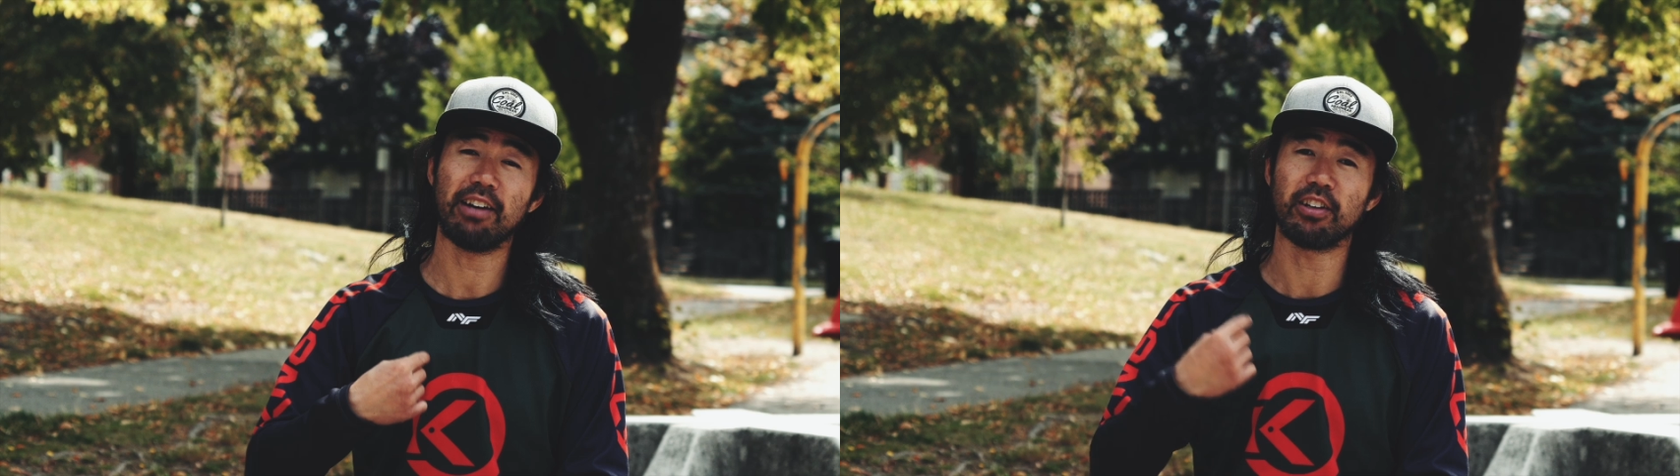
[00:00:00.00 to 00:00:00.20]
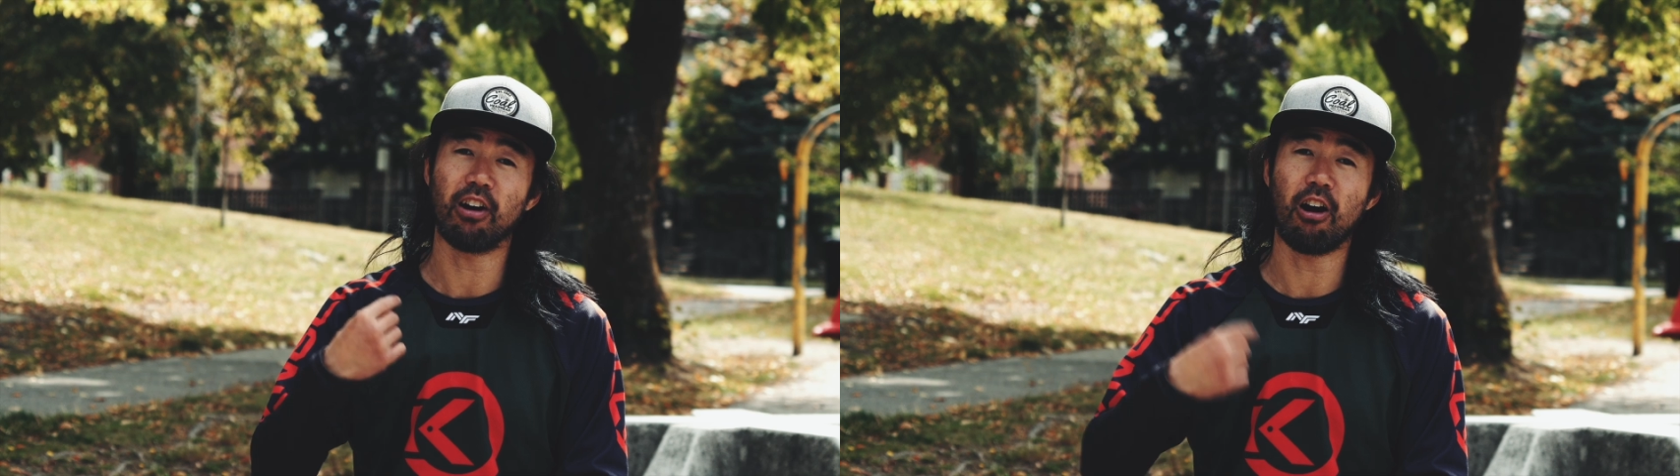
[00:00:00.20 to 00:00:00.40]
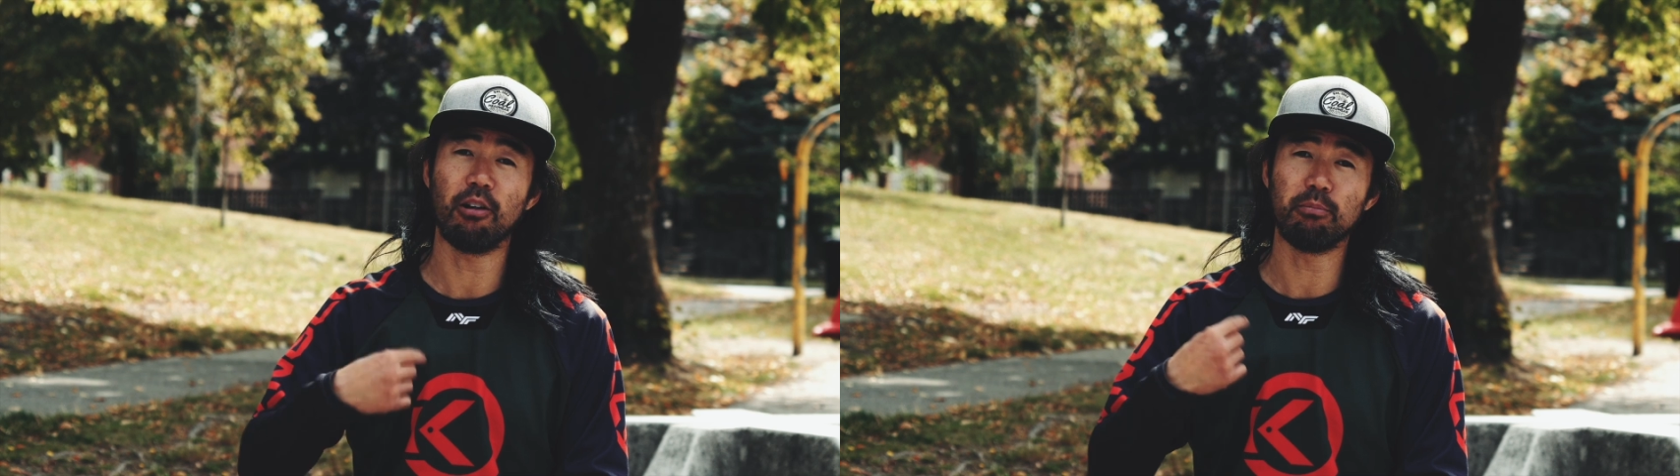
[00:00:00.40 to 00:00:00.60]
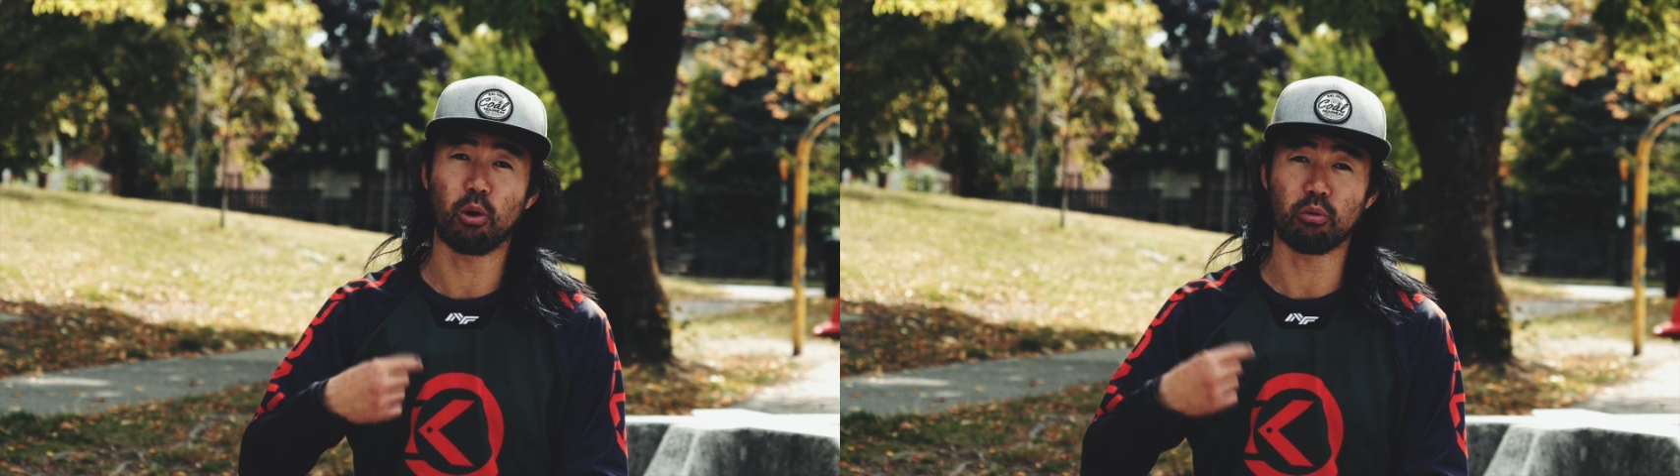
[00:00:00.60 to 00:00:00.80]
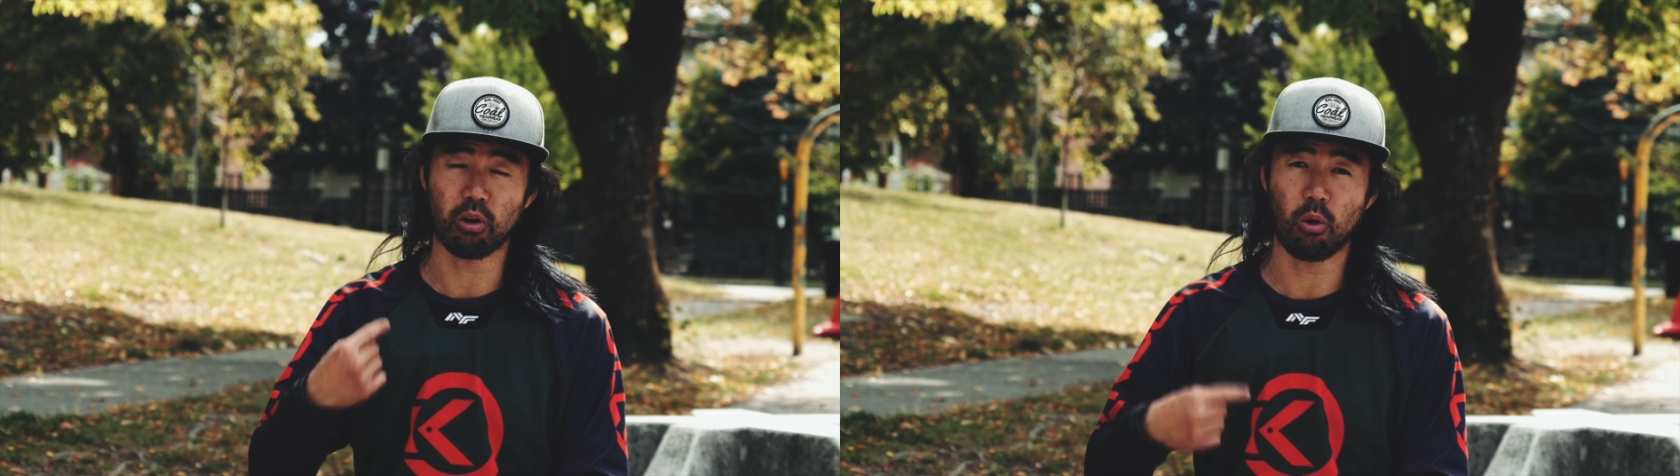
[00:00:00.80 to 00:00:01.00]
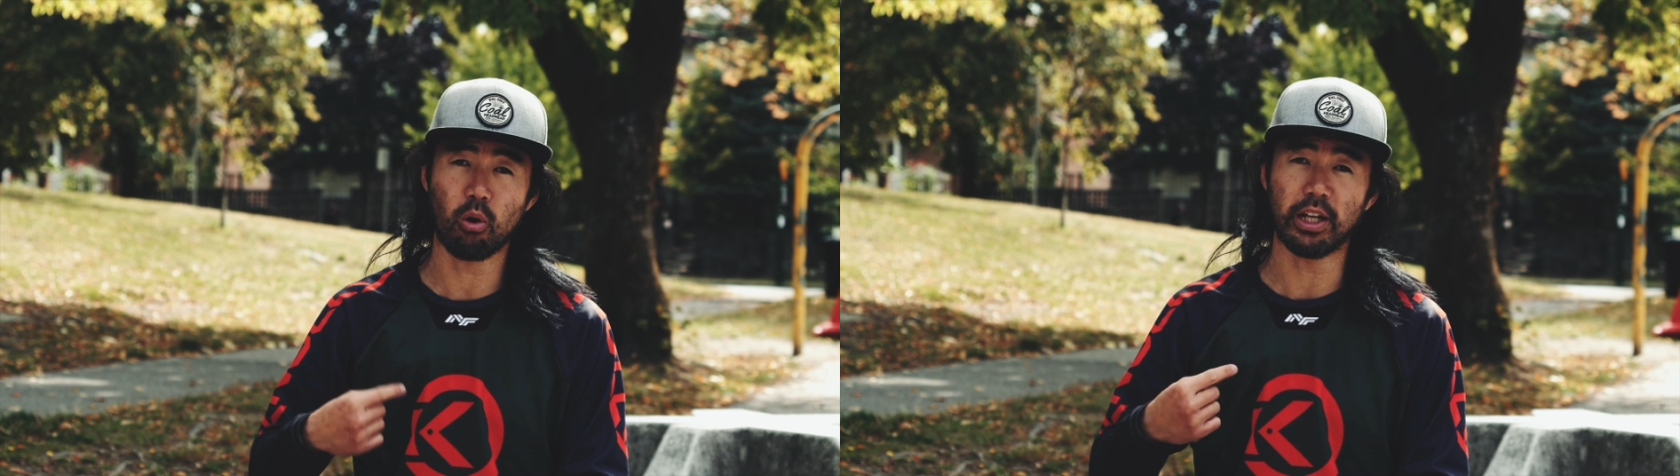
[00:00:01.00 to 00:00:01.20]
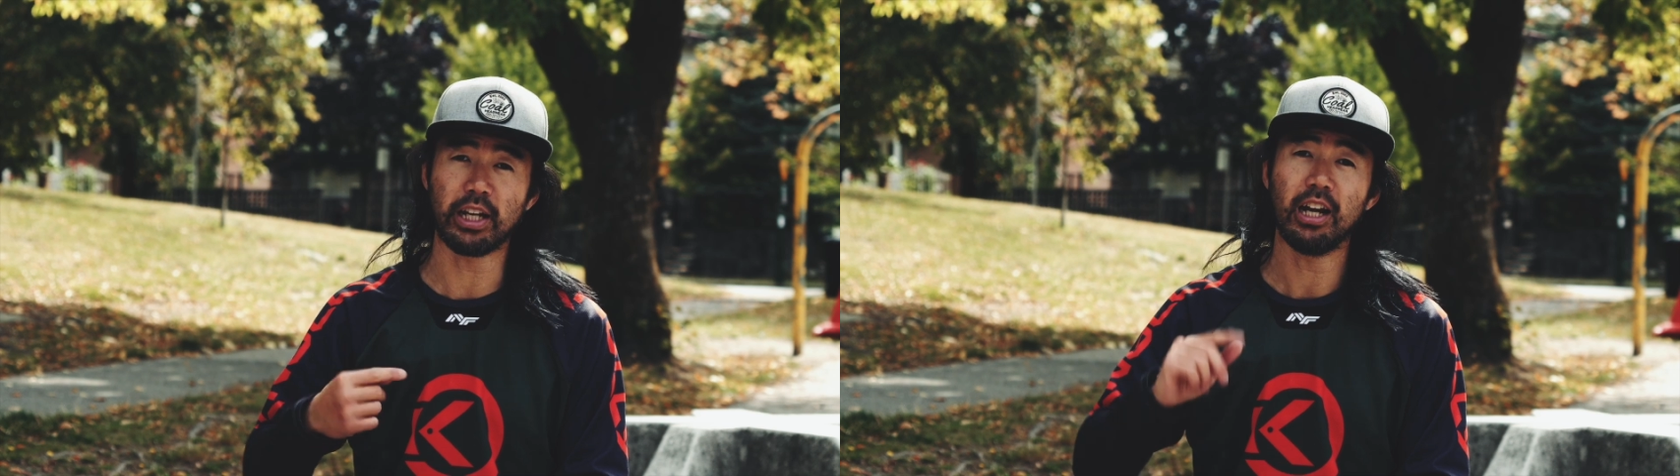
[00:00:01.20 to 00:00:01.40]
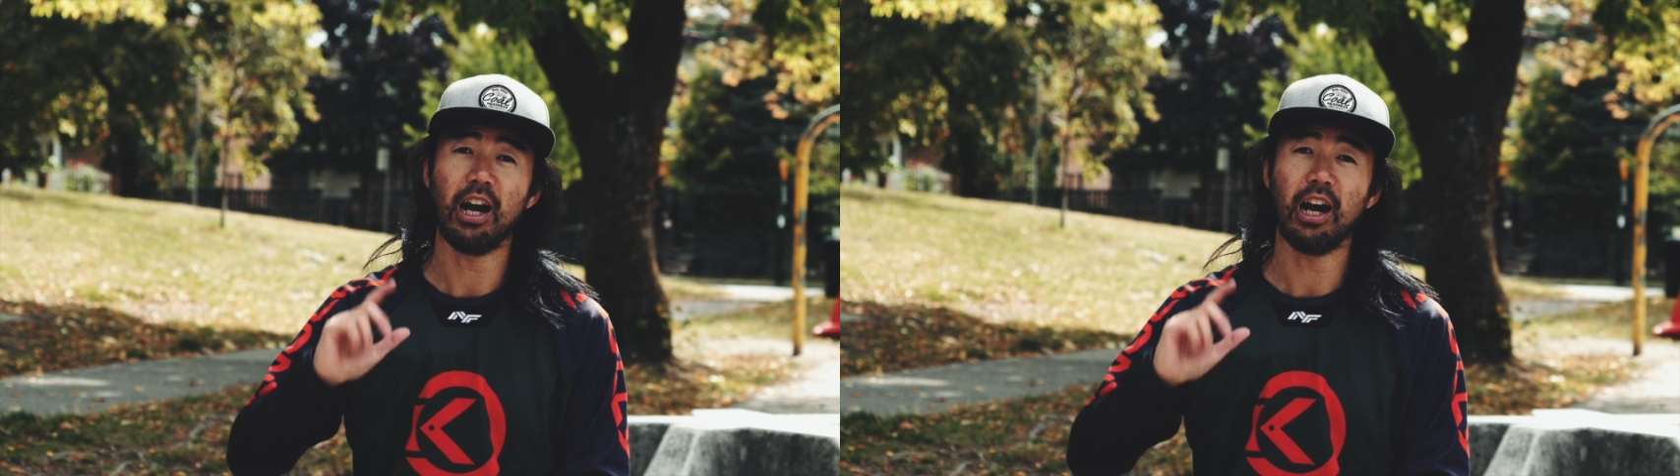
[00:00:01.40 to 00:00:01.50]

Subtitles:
an onboard recording,